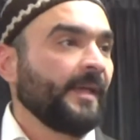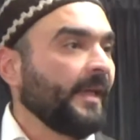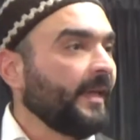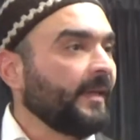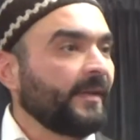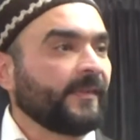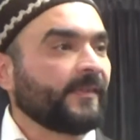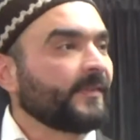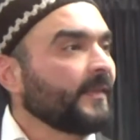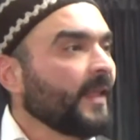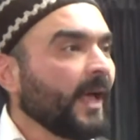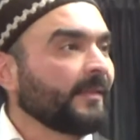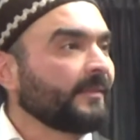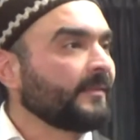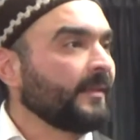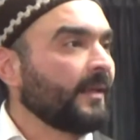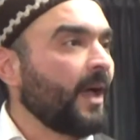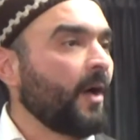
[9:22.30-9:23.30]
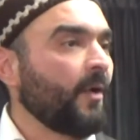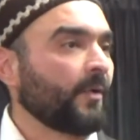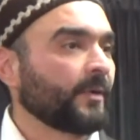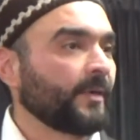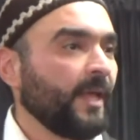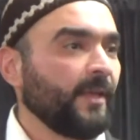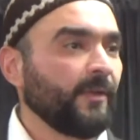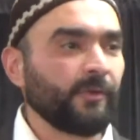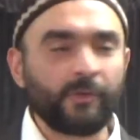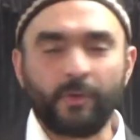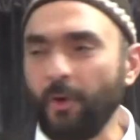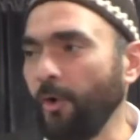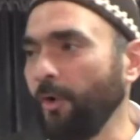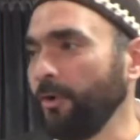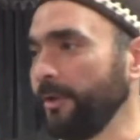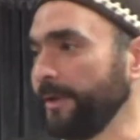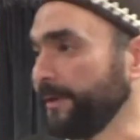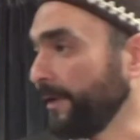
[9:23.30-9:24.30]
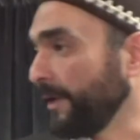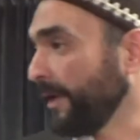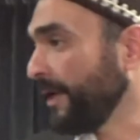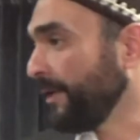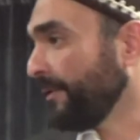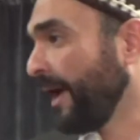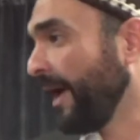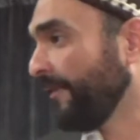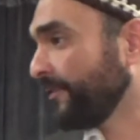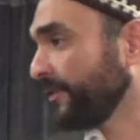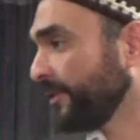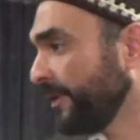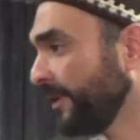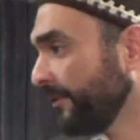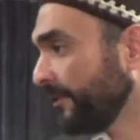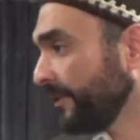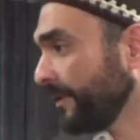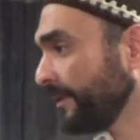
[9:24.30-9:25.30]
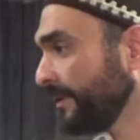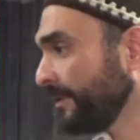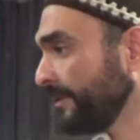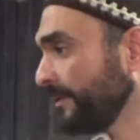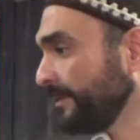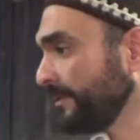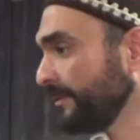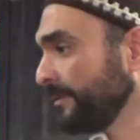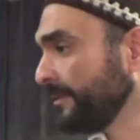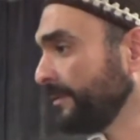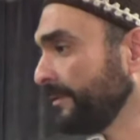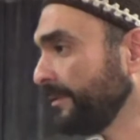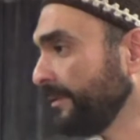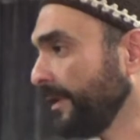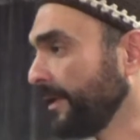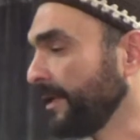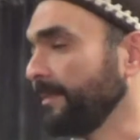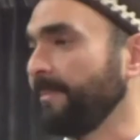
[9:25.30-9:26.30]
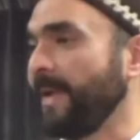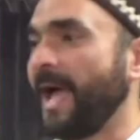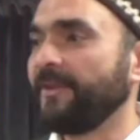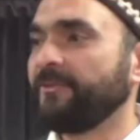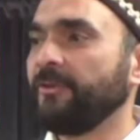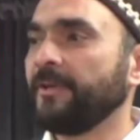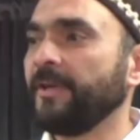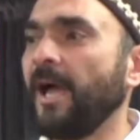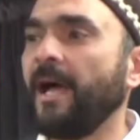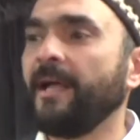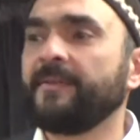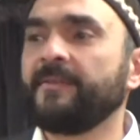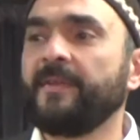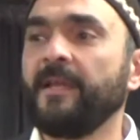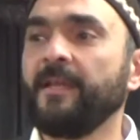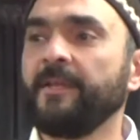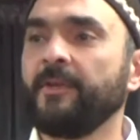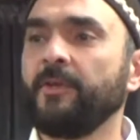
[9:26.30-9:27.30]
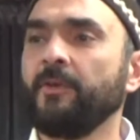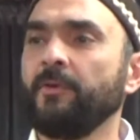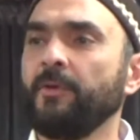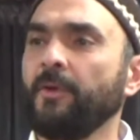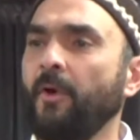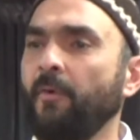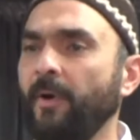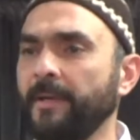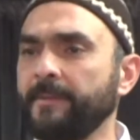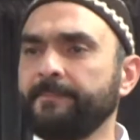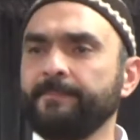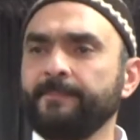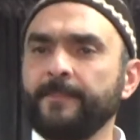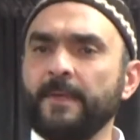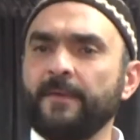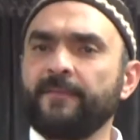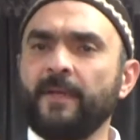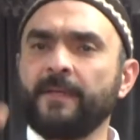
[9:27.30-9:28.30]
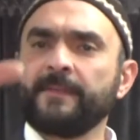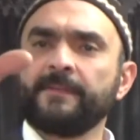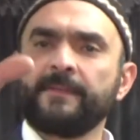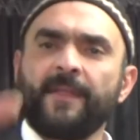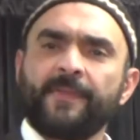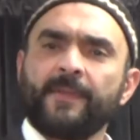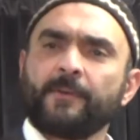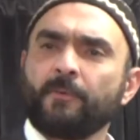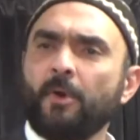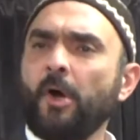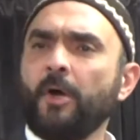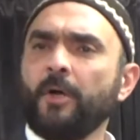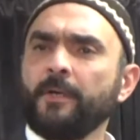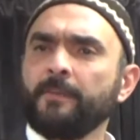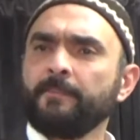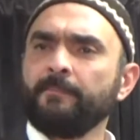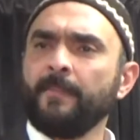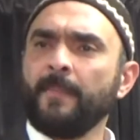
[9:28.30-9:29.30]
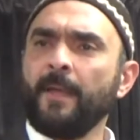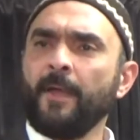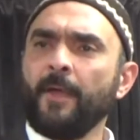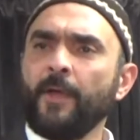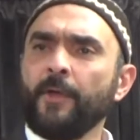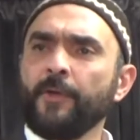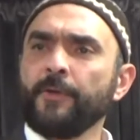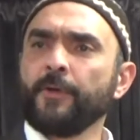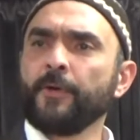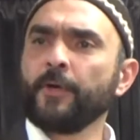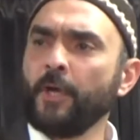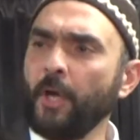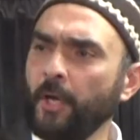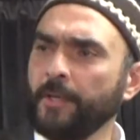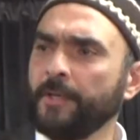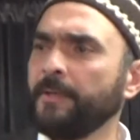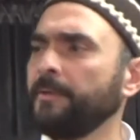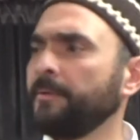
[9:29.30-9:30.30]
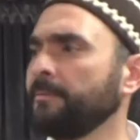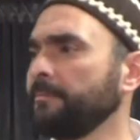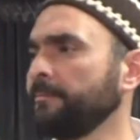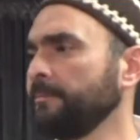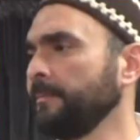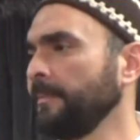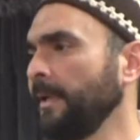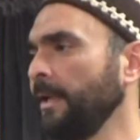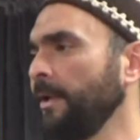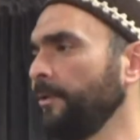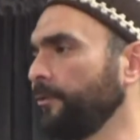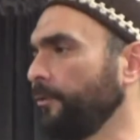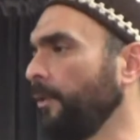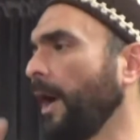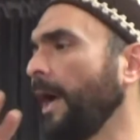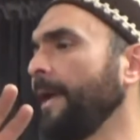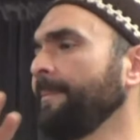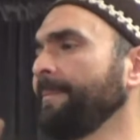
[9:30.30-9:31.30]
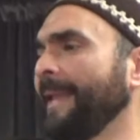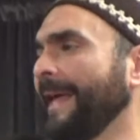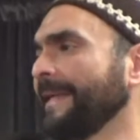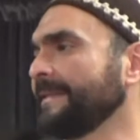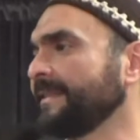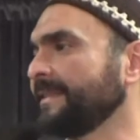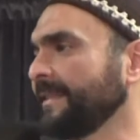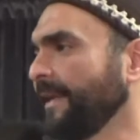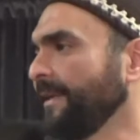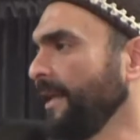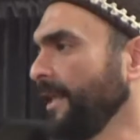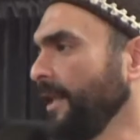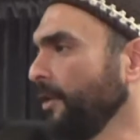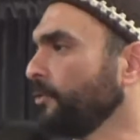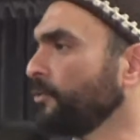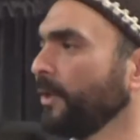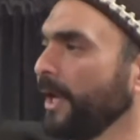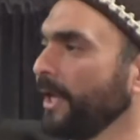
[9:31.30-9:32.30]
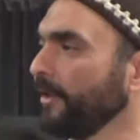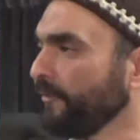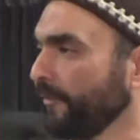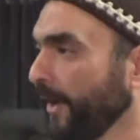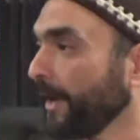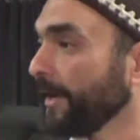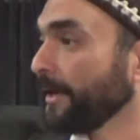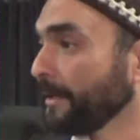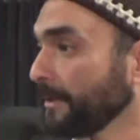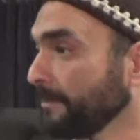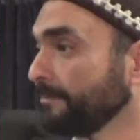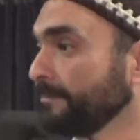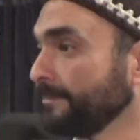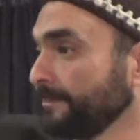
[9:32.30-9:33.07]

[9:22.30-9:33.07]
it is not our end goal in the hereafter, is it? Like imagine God telling you, you know what? You've done nothing wrong. You're good. So I am not sending you to hellfire,